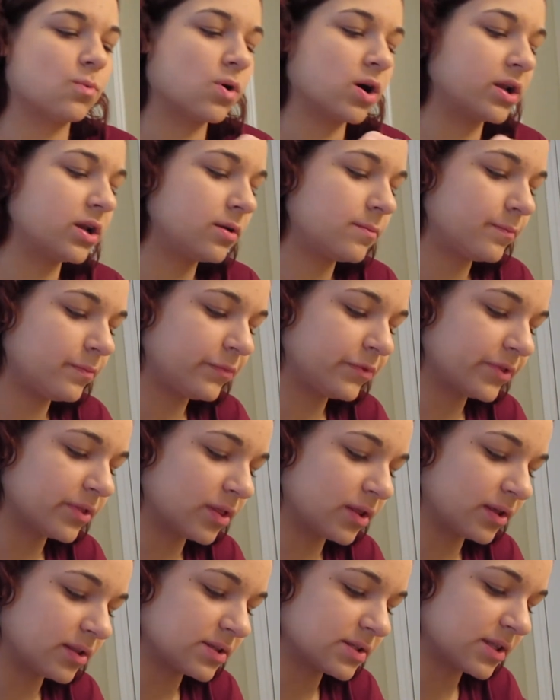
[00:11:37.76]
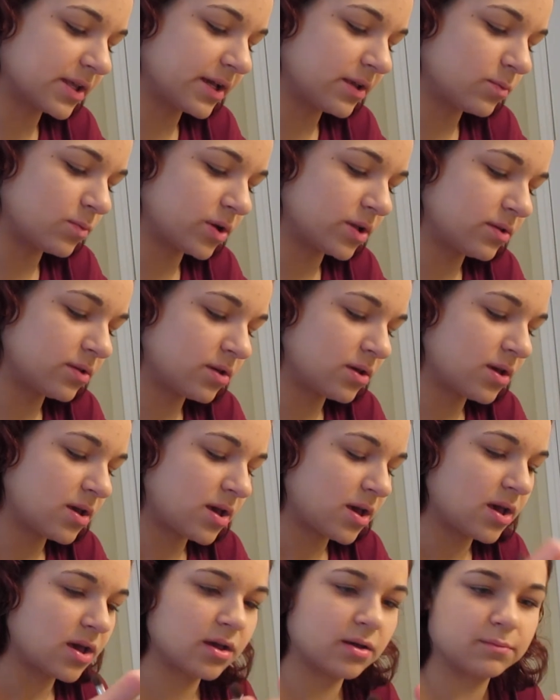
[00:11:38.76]
one, like this light one,
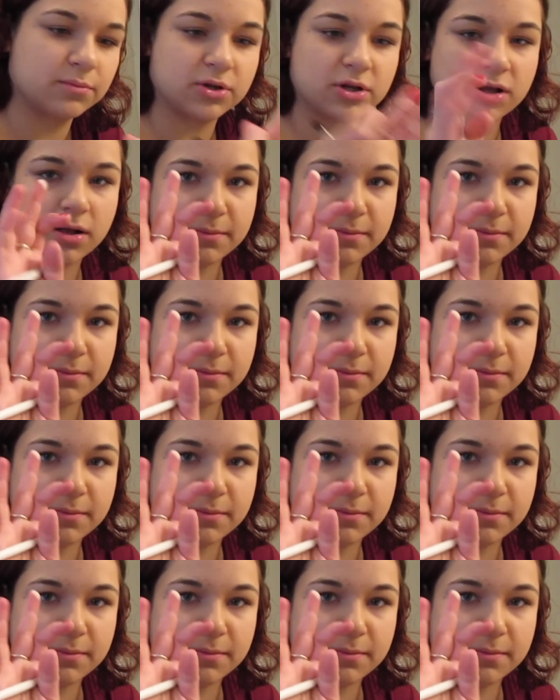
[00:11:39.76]
put it